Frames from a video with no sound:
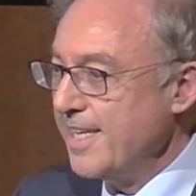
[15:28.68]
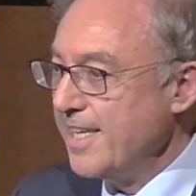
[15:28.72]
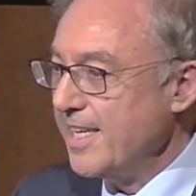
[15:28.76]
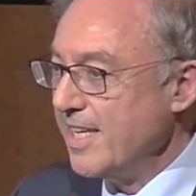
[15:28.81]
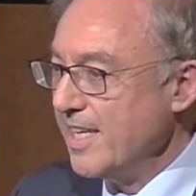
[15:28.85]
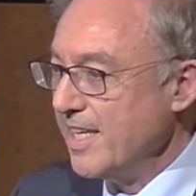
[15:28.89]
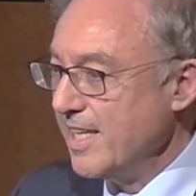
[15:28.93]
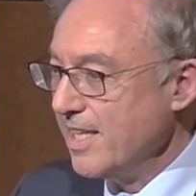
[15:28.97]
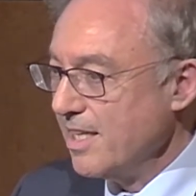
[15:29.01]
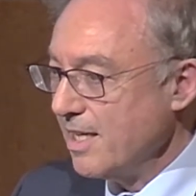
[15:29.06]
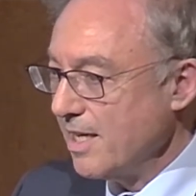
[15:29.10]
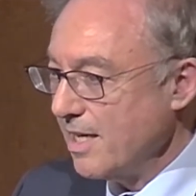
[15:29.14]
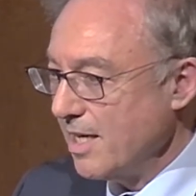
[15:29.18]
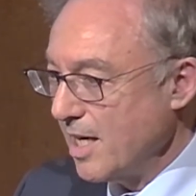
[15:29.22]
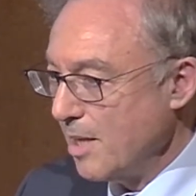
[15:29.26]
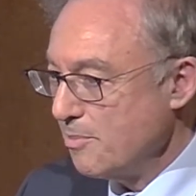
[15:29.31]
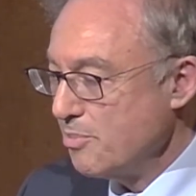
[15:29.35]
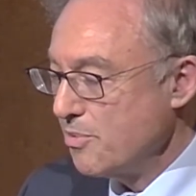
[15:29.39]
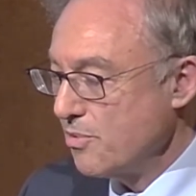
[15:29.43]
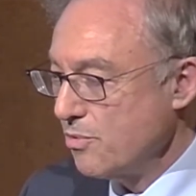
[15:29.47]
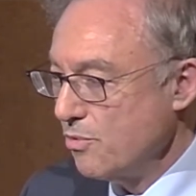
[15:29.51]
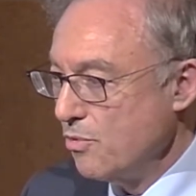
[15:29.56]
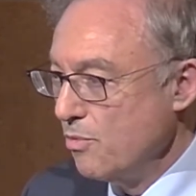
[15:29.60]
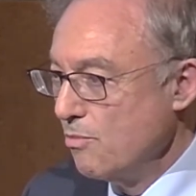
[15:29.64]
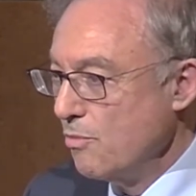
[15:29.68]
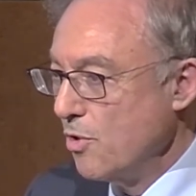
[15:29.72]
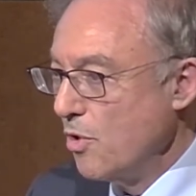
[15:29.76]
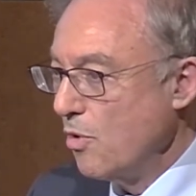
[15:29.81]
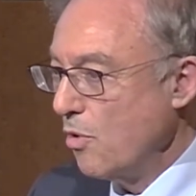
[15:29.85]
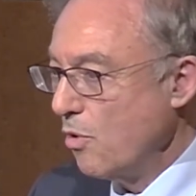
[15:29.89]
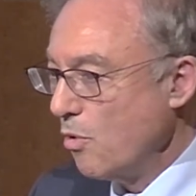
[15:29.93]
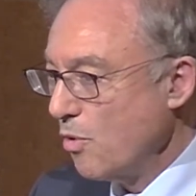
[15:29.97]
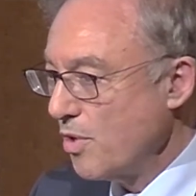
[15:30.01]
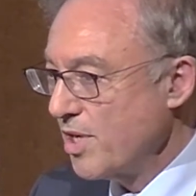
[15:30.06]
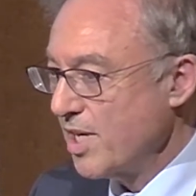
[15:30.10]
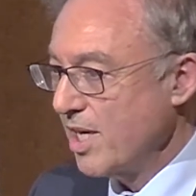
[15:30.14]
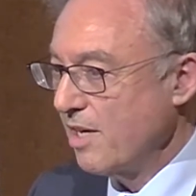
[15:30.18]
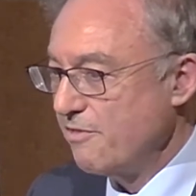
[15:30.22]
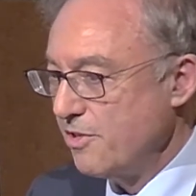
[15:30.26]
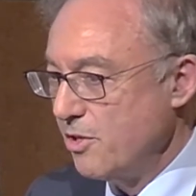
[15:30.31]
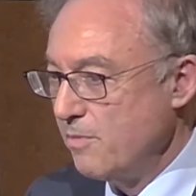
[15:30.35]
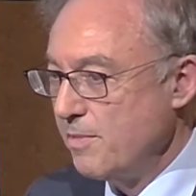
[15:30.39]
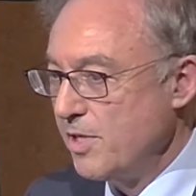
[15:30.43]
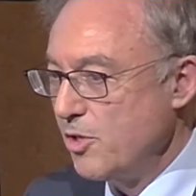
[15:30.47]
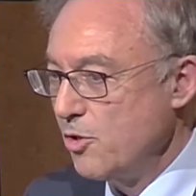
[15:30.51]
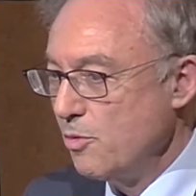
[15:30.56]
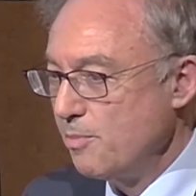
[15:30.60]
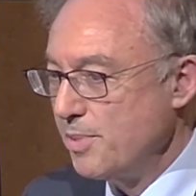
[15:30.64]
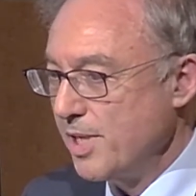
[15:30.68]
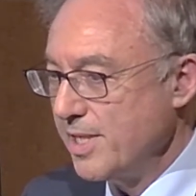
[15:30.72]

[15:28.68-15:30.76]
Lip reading: security, they organize